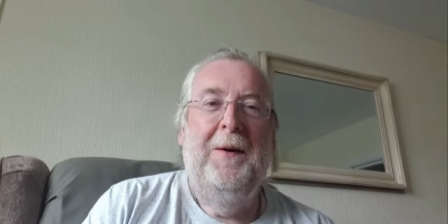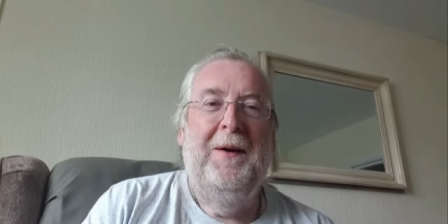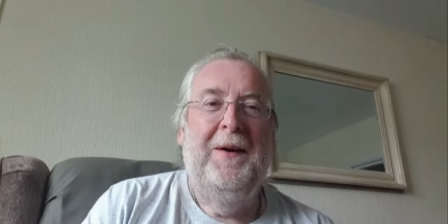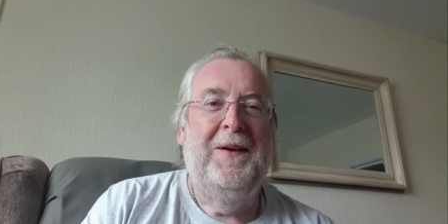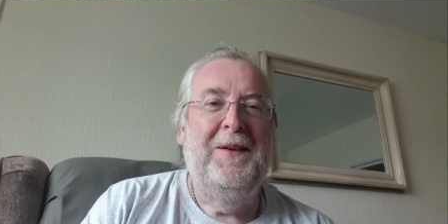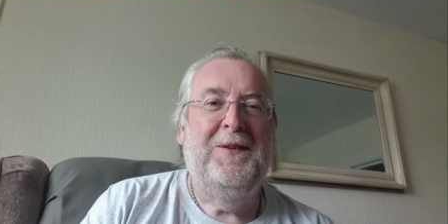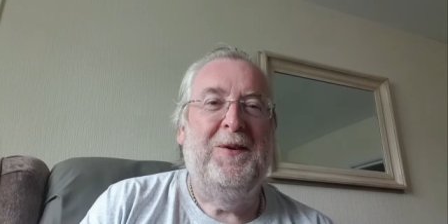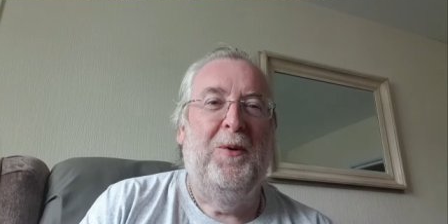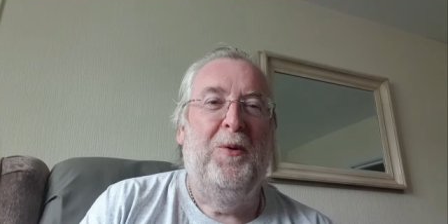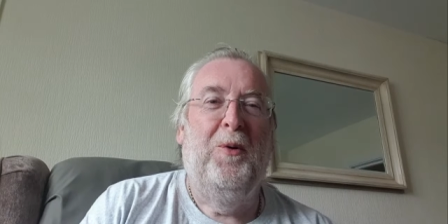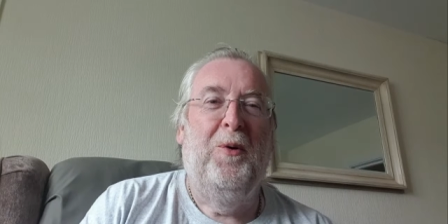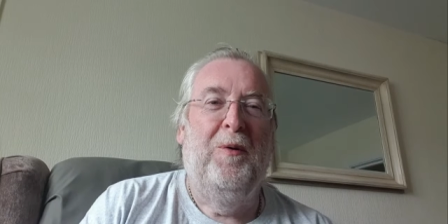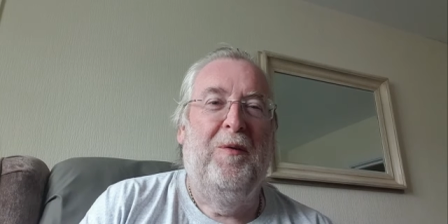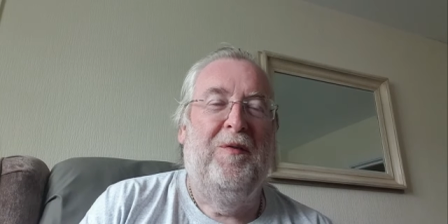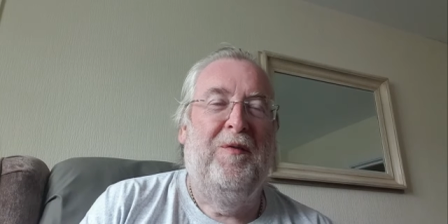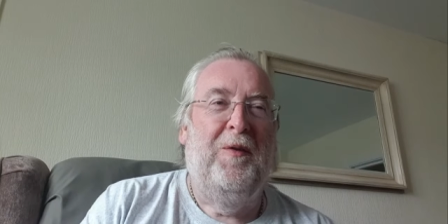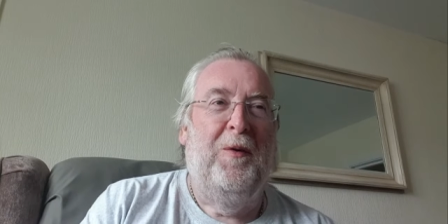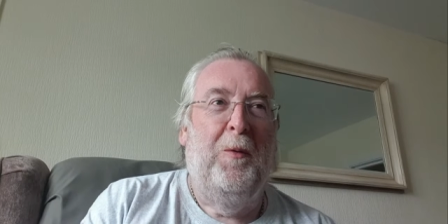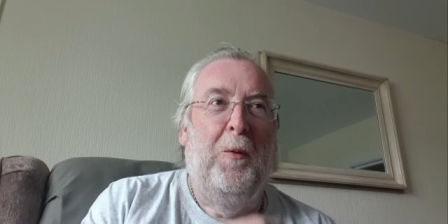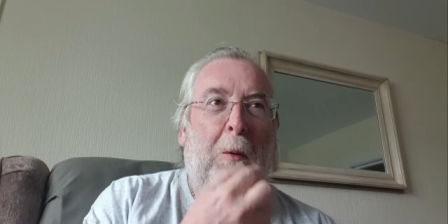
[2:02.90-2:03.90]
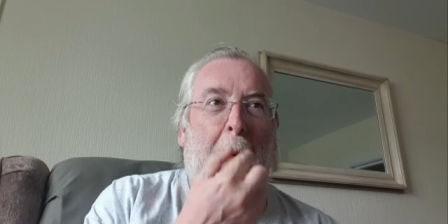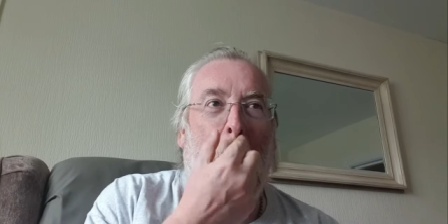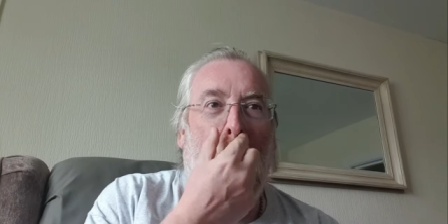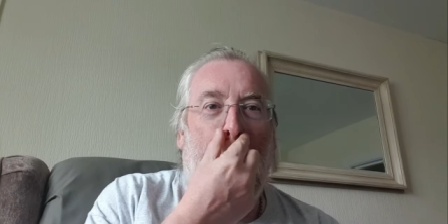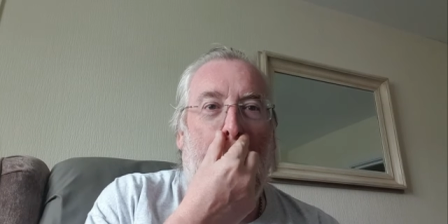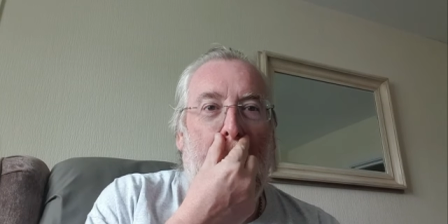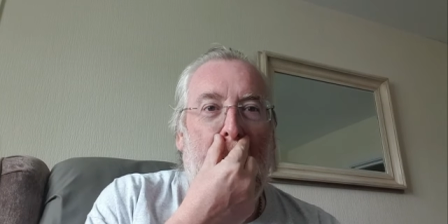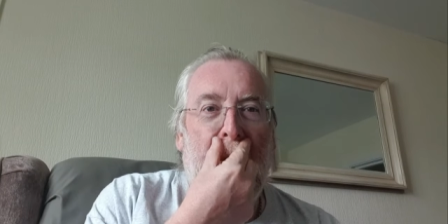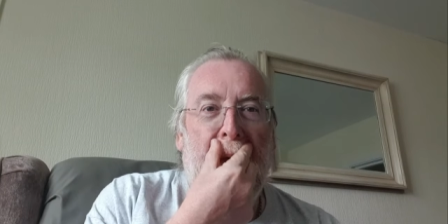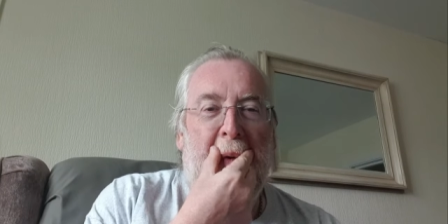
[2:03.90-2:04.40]
It's awful.
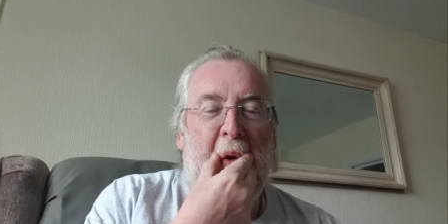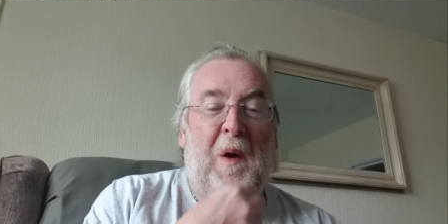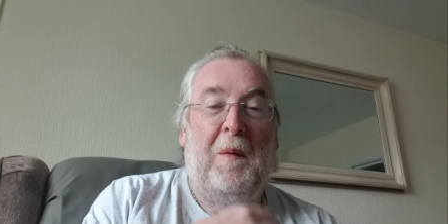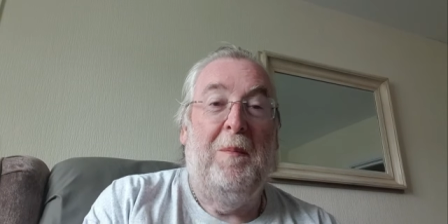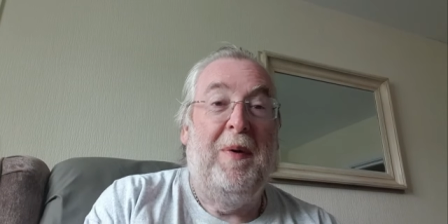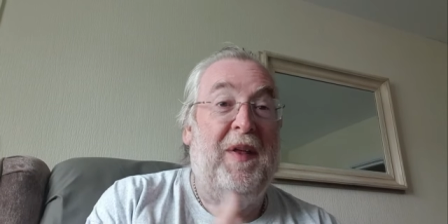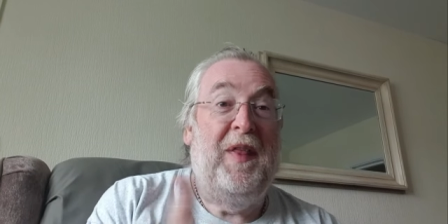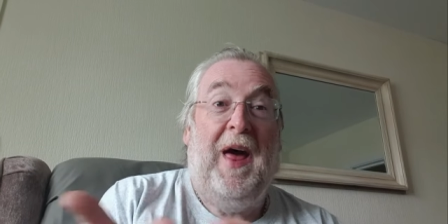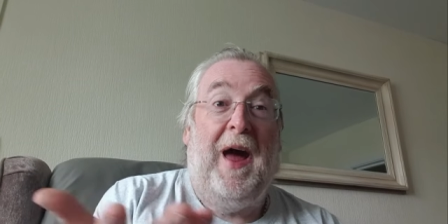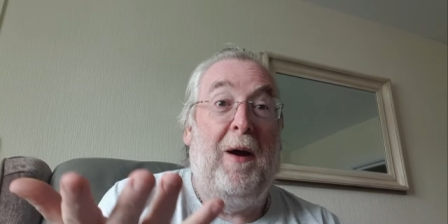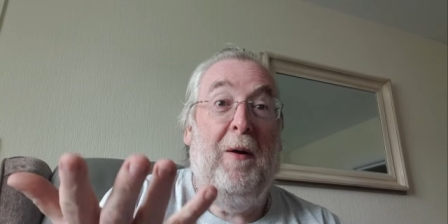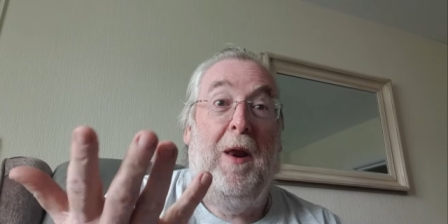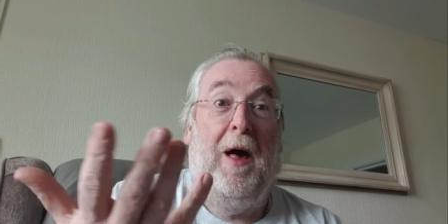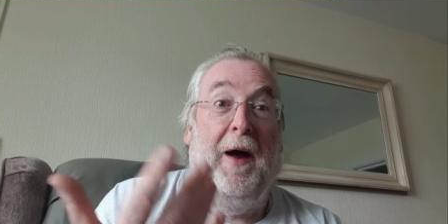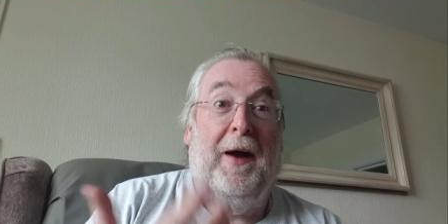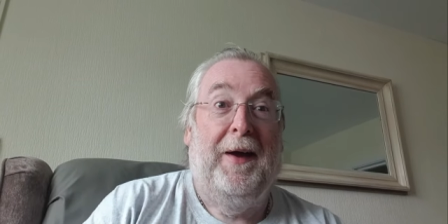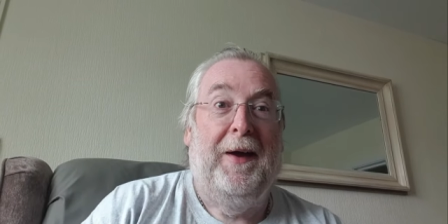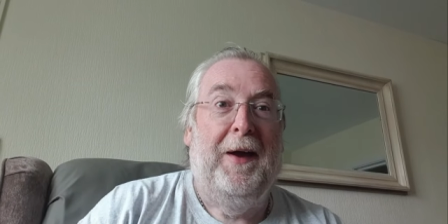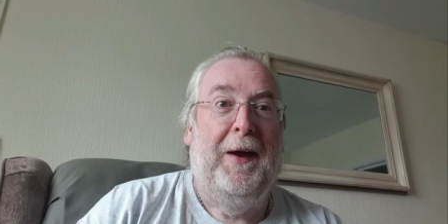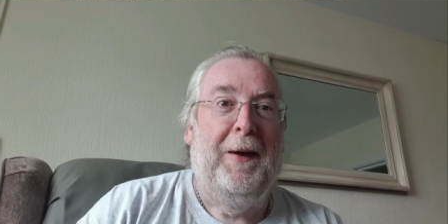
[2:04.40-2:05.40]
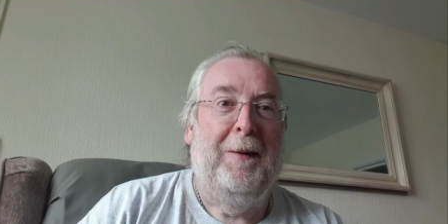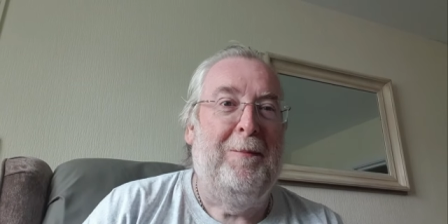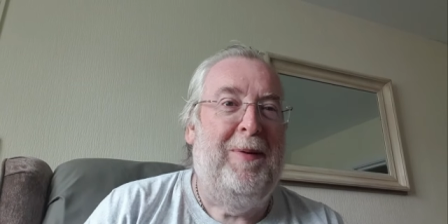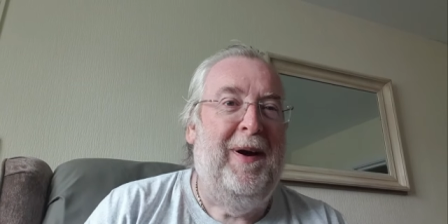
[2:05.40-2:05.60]
But they'll like it,